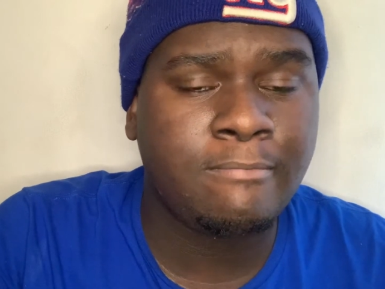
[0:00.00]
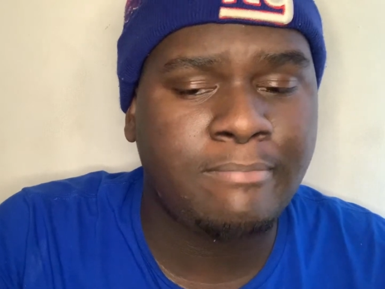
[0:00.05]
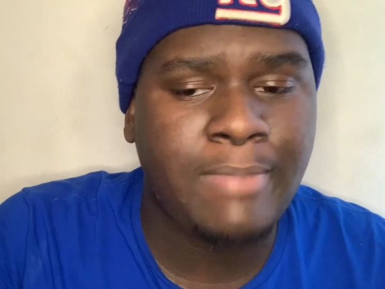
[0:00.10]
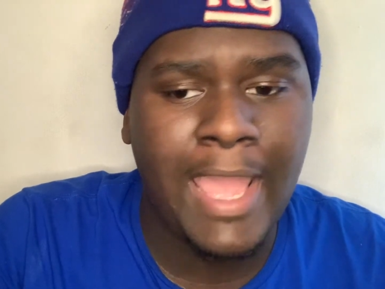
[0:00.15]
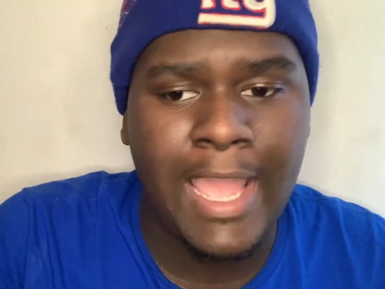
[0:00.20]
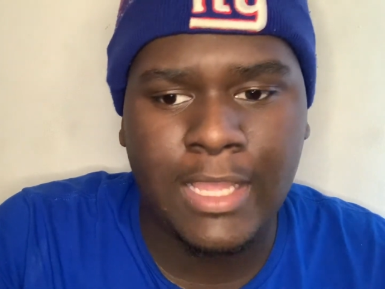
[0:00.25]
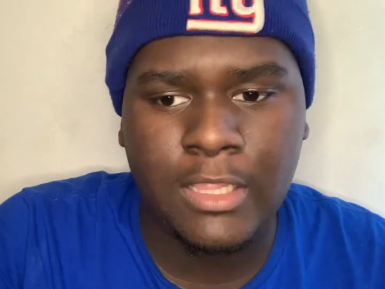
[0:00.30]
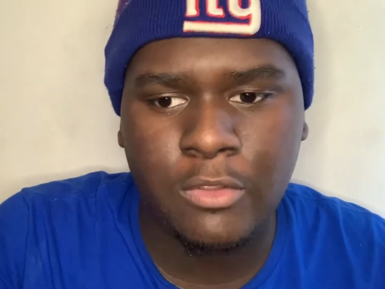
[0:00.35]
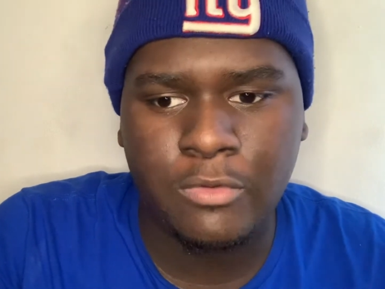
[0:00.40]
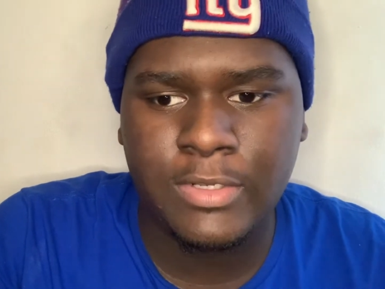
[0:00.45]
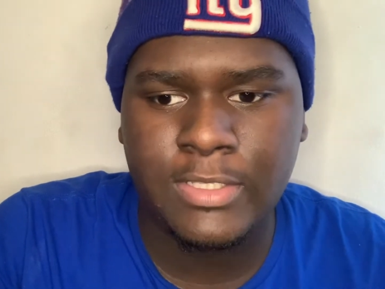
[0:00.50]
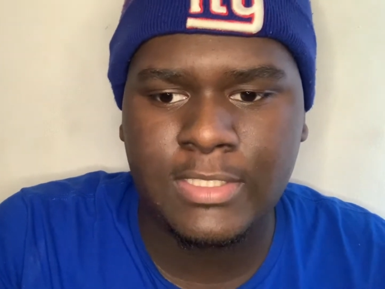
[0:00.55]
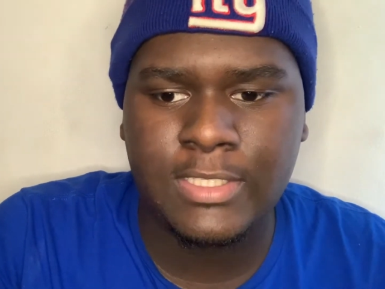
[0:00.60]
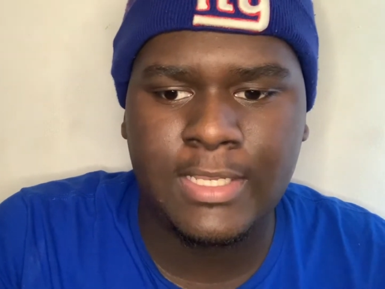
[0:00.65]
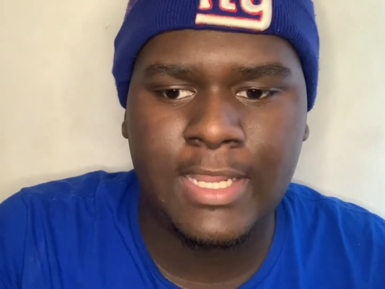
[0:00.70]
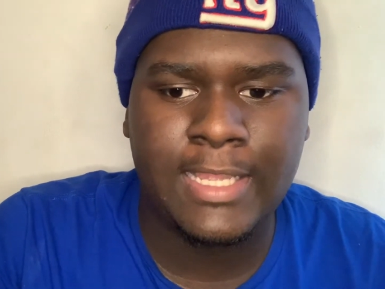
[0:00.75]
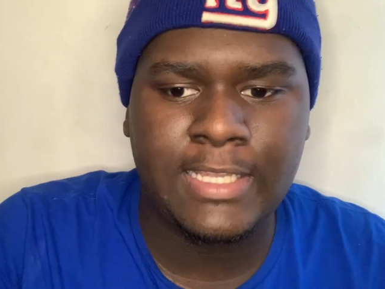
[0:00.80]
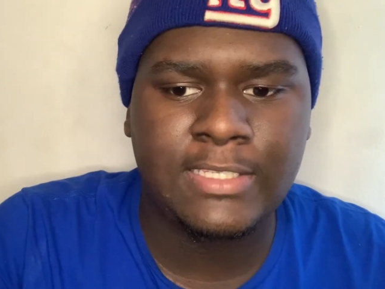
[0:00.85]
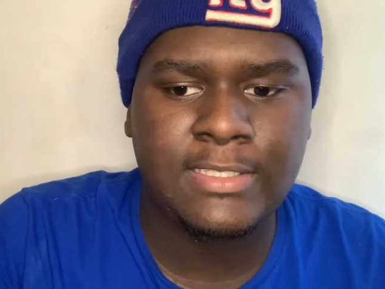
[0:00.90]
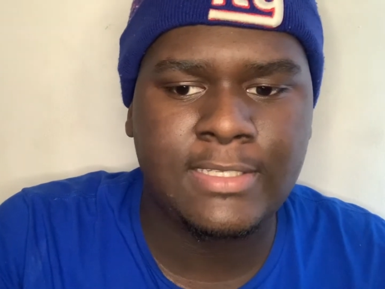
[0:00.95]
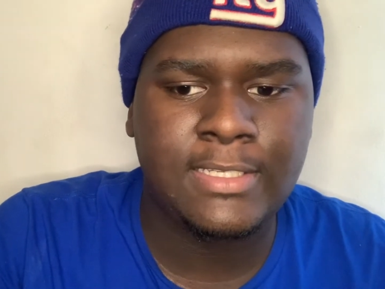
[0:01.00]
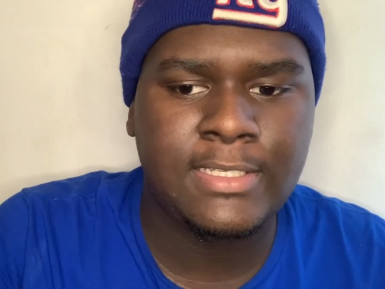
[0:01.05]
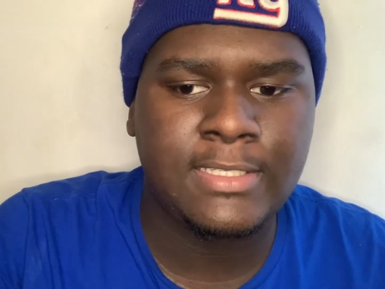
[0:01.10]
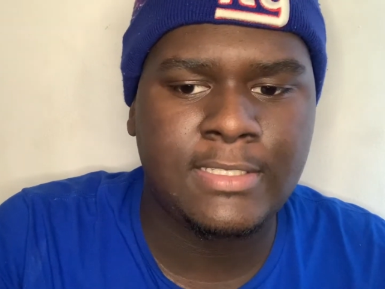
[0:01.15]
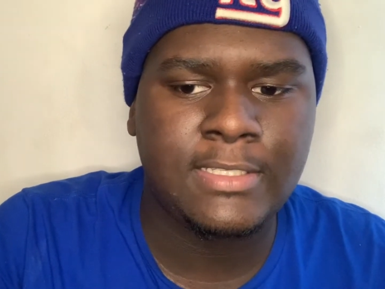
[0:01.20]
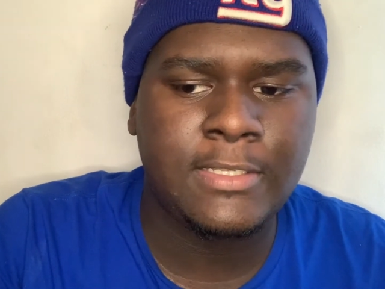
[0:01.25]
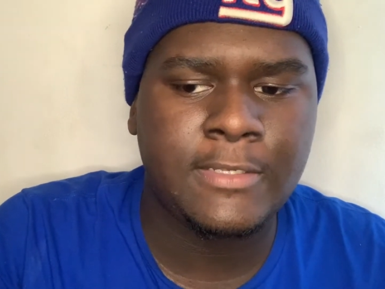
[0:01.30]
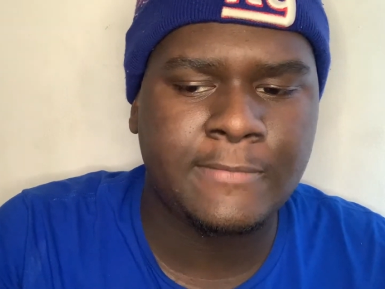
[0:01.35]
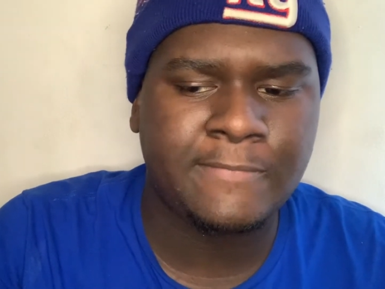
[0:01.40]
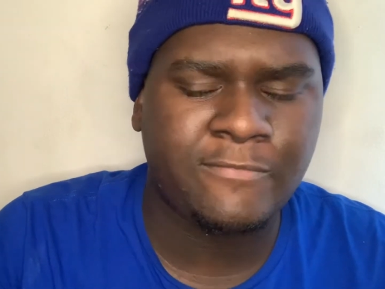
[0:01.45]
backload it to next
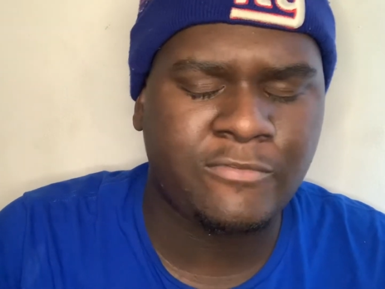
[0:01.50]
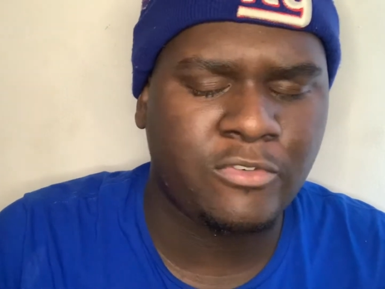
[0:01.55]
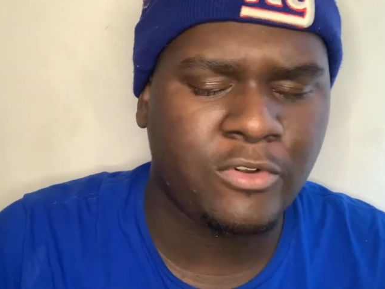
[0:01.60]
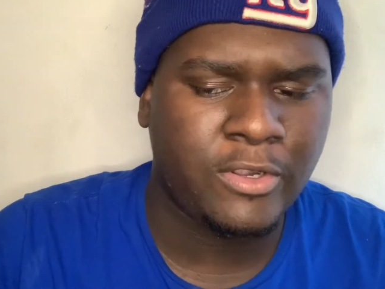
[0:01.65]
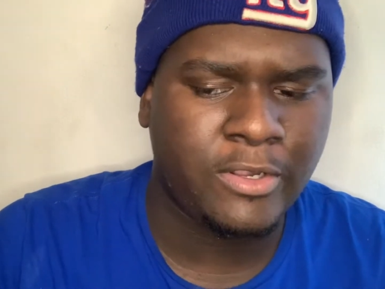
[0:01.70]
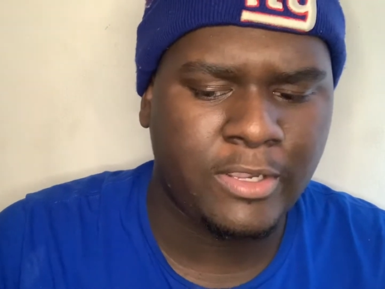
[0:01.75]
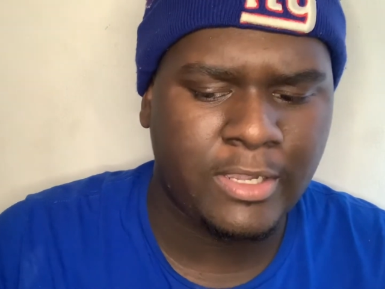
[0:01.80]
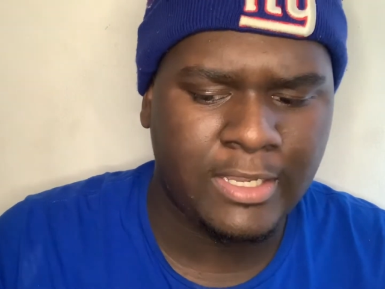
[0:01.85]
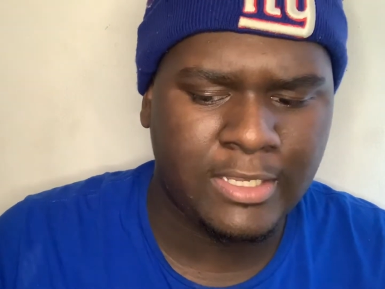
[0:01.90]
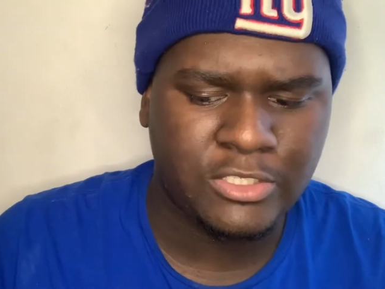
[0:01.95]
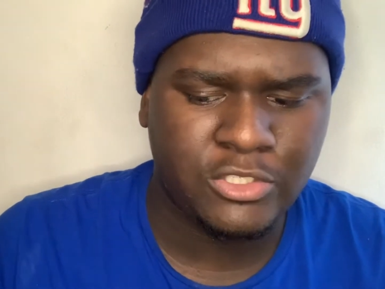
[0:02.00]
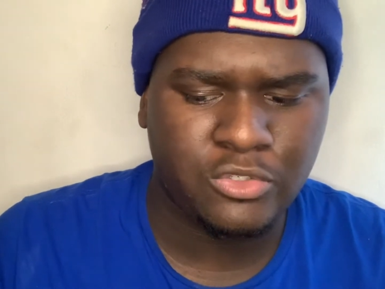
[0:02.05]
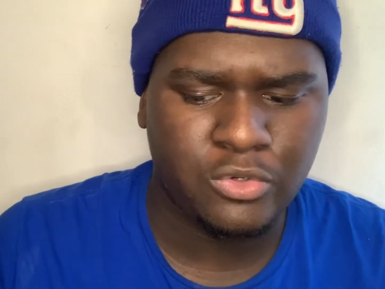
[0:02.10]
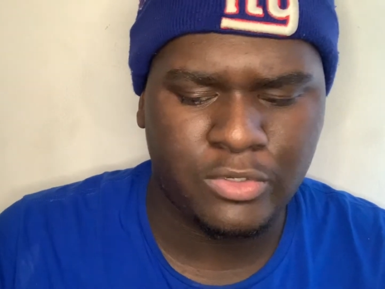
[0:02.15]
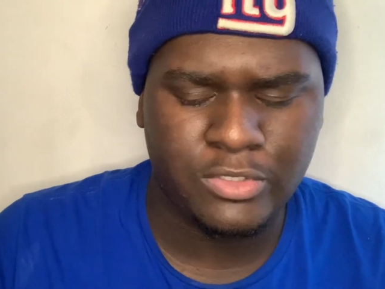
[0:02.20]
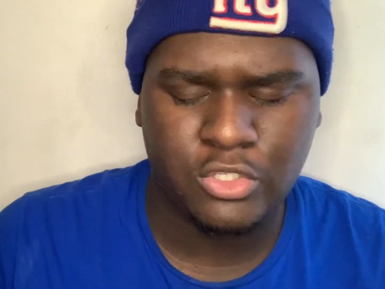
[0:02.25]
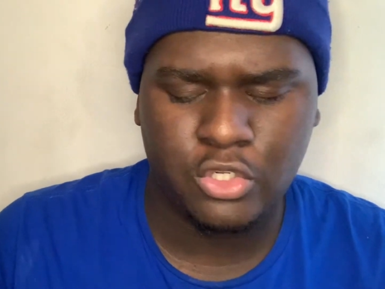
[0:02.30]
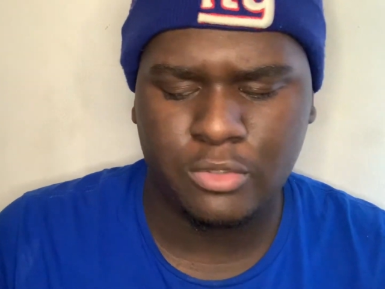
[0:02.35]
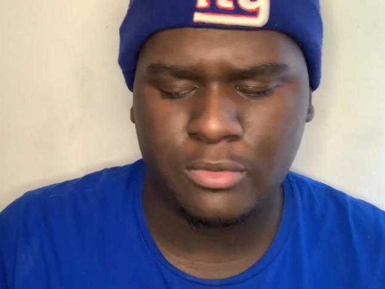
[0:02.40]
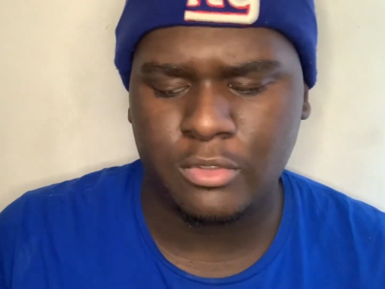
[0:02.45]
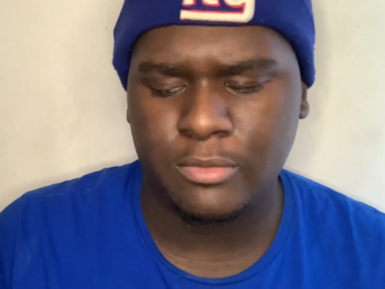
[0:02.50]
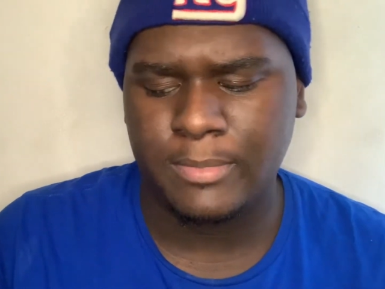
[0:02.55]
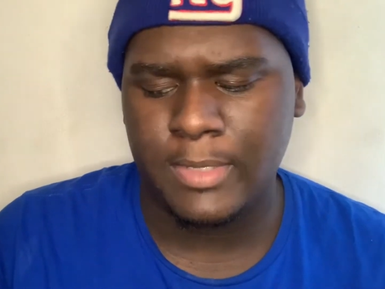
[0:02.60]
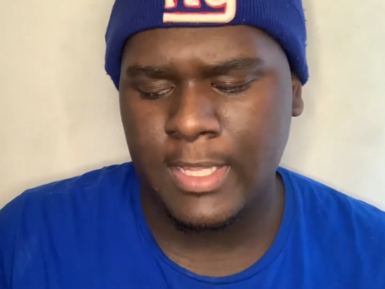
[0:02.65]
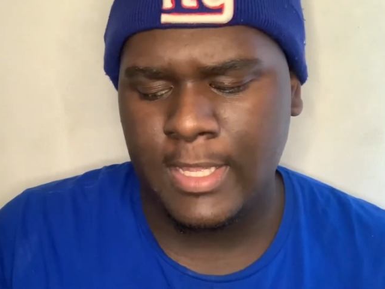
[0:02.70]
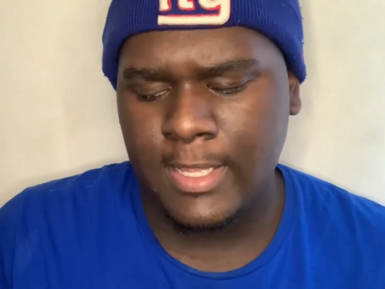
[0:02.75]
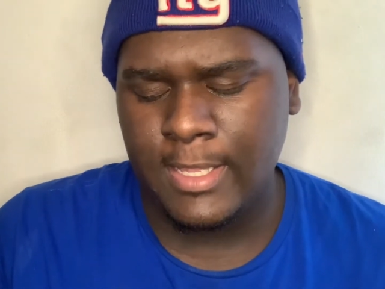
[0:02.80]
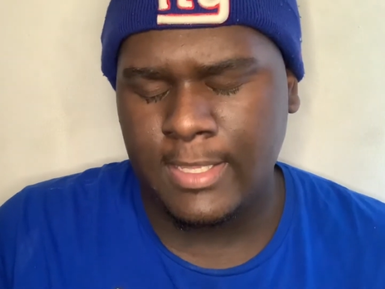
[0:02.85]
season for a short-term